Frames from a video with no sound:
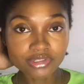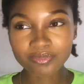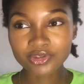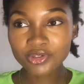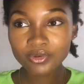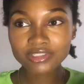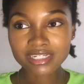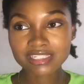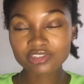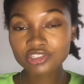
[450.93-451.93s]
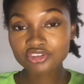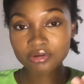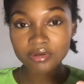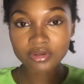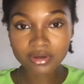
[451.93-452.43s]
You trimming
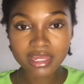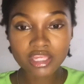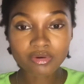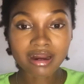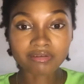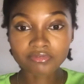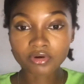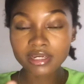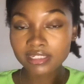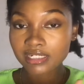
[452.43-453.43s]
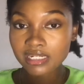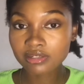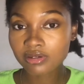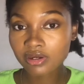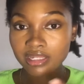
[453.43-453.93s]
your hair, you're avoiding
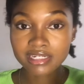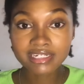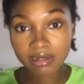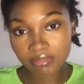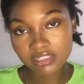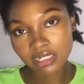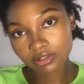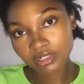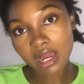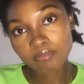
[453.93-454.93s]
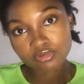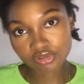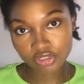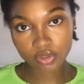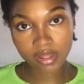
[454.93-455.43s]
any damage that could happen to
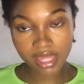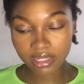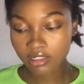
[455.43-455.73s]
your hair.